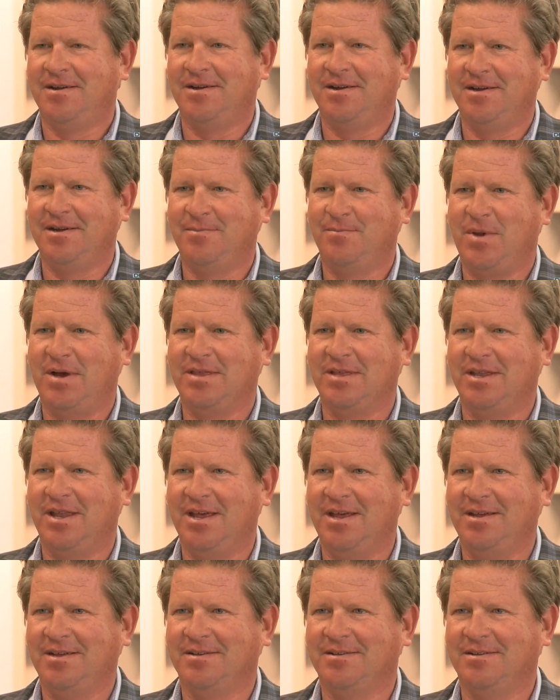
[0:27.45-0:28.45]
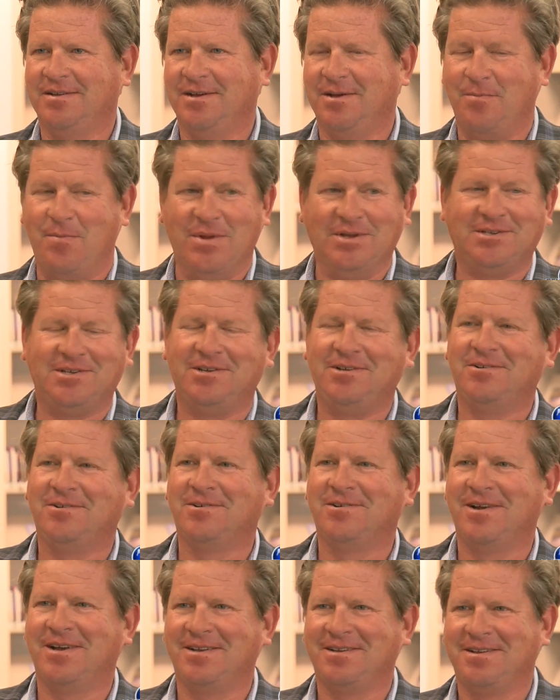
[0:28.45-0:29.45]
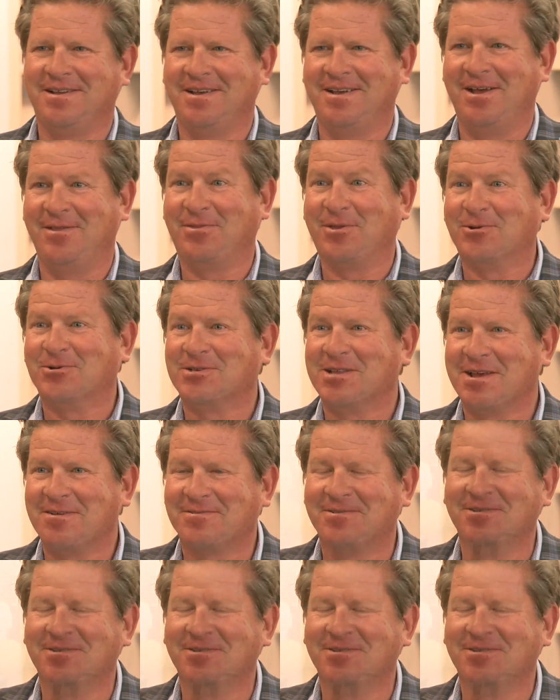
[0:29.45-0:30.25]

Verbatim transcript: uh, by the day and uh, mentor at, uh, on Thursday